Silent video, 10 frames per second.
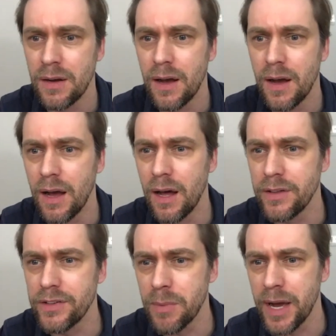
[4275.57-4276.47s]

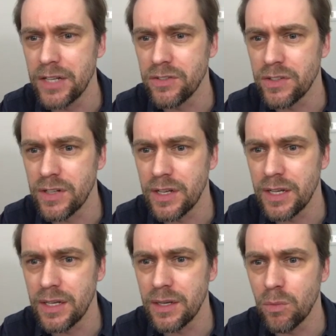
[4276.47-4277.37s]
It's about
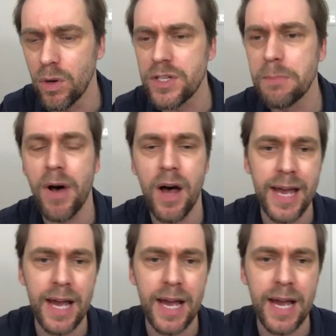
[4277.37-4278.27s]
agency. What's a
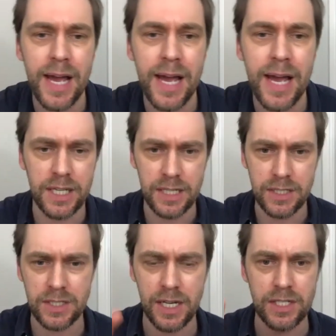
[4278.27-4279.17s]
buyout?
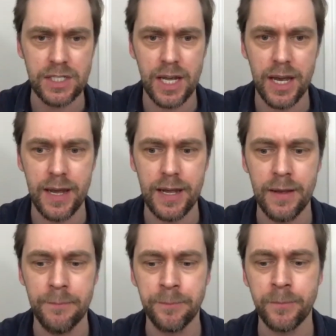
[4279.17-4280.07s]
Is they
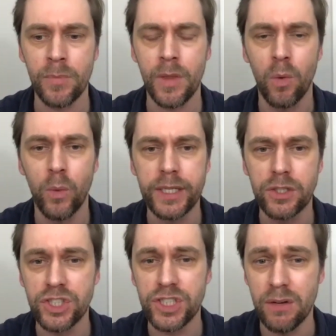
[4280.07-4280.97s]
say, we can
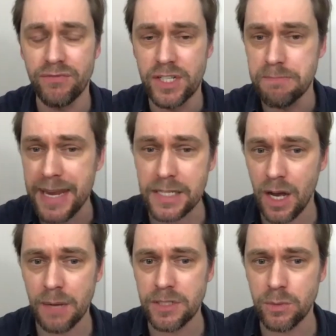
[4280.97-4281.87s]
show it for as many
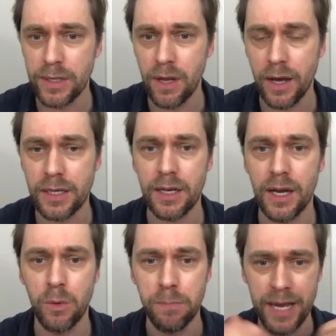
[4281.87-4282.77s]
times as we like and
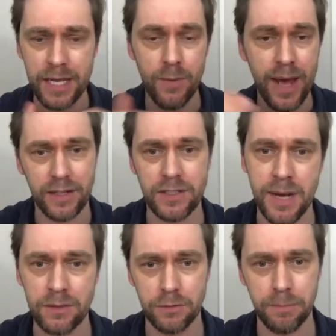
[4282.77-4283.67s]
we'll pay you X
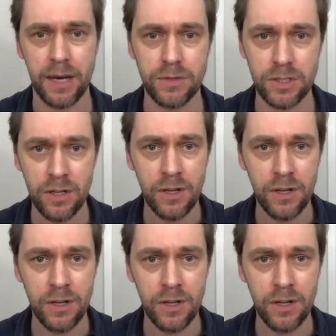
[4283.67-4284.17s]
amount of pounds.